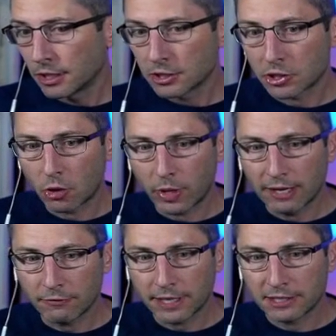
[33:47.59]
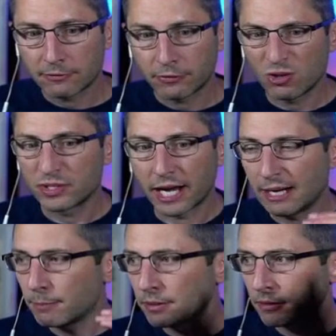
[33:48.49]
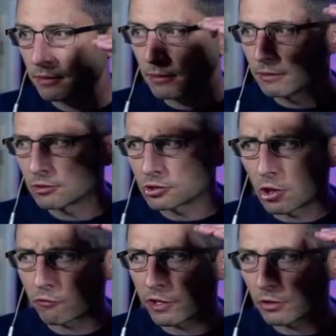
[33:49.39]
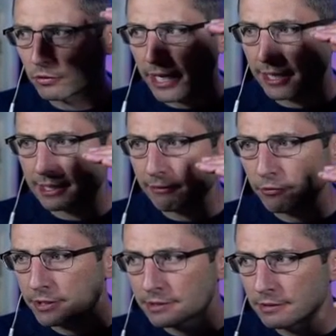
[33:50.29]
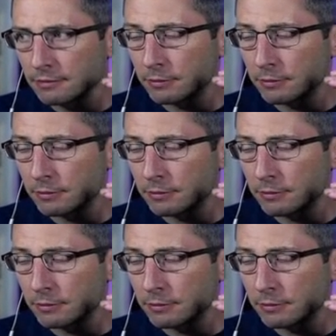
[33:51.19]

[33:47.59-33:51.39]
So if they diffuse up, there's no real net difference.